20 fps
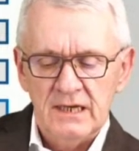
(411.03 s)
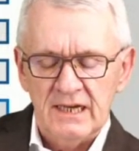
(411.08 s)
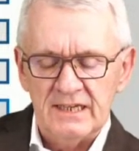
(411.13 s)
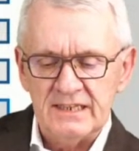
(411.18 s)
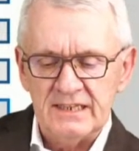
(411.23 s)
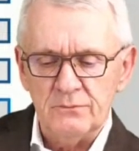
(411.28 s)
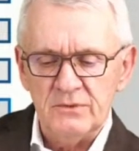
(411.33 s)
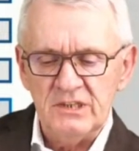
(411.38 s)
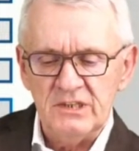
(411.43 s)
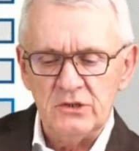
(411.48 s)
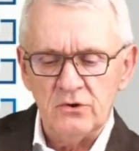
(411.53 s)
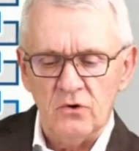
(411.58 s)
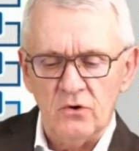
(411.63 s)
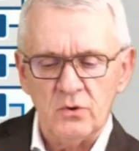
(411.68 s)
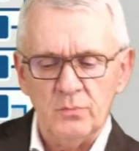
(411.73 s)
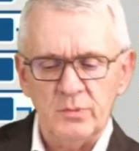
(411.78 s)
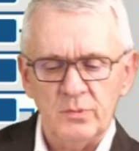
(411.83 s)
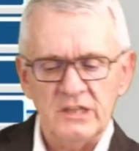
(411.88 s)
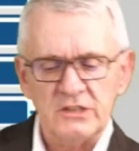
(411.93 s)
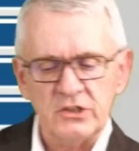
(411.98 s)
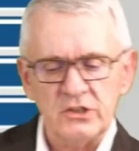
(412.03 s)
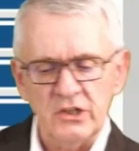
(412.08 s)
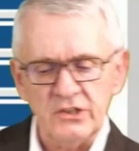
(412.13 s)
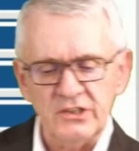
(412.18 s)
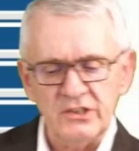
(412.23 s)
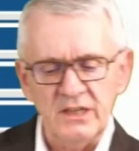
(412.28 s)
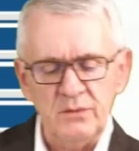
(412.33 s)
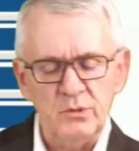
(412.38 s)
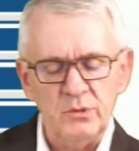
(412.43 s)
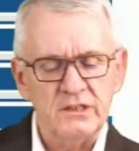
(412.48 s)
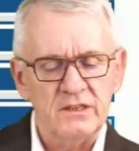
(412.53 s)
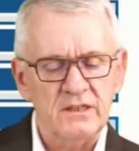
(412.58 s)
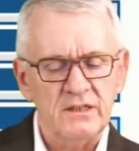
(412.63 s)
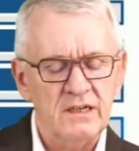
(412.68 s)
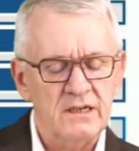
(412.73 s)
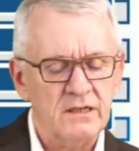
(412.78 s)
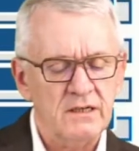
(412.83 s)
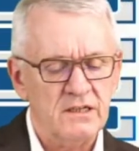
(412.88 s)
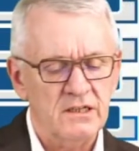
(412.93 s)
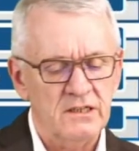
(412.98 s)
And then we talk about cutting
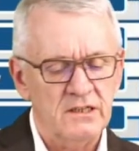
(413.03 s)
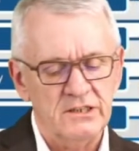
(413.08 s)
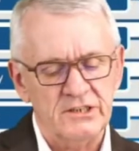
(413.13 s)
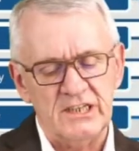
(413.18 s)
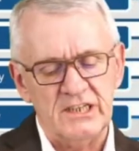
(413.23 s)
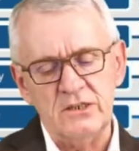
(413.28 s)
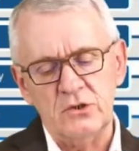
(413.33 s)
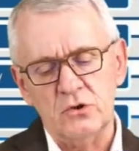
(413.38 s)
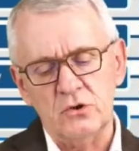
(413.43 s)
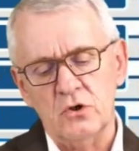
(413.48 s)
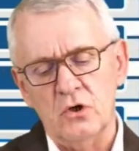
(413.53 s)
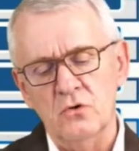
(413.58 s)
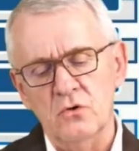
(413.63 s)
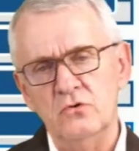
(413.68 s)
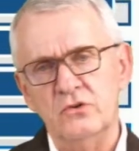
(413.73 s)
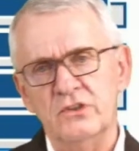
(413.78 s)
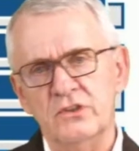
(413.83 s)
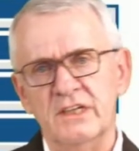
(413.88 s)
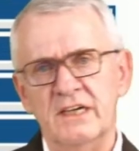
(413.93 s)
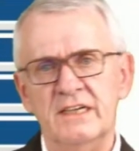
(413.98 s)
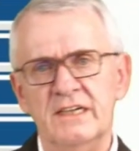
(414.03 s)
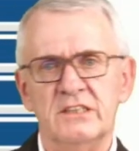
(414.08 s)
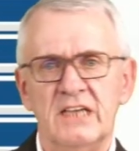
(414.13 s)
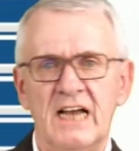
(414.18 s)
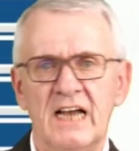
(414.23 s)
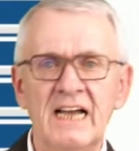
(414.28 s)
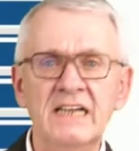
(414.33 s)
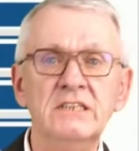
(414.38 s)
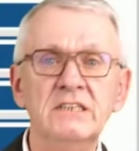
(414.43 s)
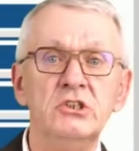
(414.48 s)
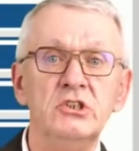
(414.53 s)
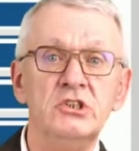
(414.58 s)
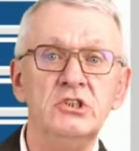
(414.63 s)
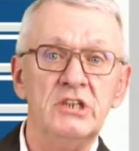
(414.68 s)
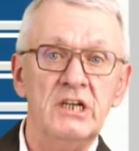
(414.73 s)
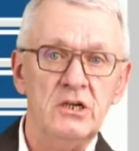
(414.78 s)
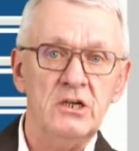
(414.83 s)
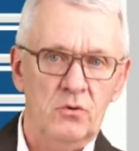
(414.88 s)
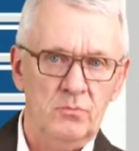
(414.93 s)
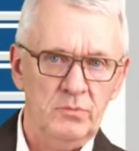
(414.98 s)
materials and coatings and
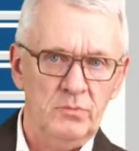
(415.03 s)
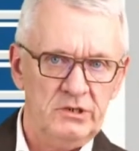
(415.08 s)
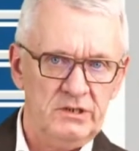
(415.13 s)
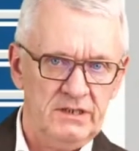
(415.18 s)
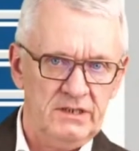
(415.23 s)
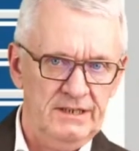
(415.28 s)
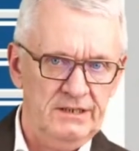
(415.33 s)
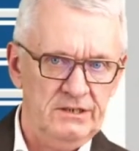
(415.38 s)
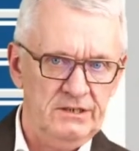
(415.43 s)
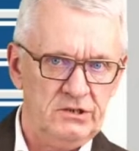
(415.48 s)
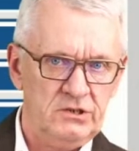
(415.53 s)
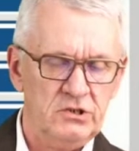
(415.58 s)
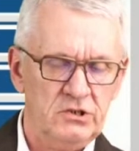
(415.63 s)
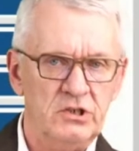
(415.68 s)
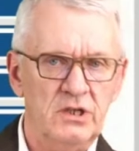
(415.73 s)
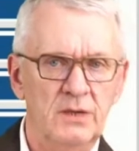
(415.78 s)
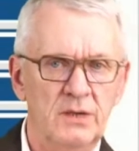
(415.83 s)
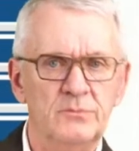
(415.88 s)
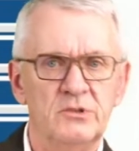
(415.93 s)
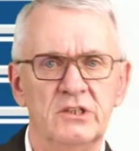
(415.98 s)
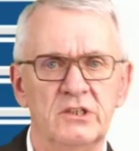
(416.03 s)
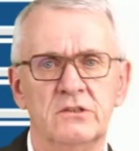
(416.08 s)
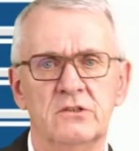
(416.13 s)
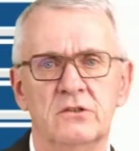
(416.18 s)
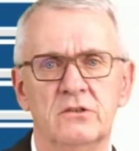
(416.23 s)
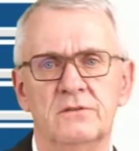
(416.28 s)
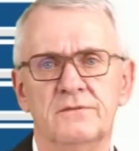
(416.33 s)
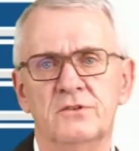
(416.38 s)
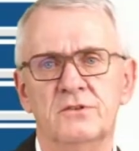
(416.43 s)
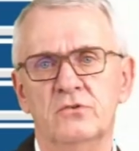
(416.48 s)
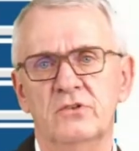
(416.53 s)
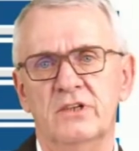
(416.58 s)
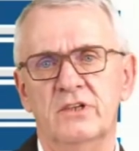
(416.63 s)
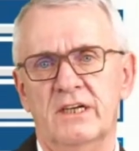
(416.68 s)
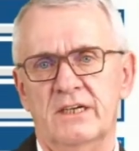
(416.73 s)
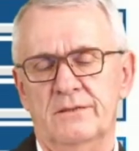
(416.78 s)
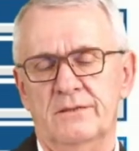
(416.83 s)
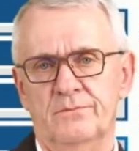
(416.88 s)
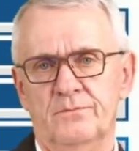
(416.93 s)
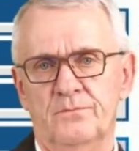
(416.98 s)
geometries, the subject of
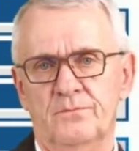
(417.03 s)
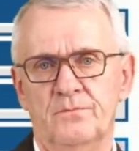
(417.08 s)
today.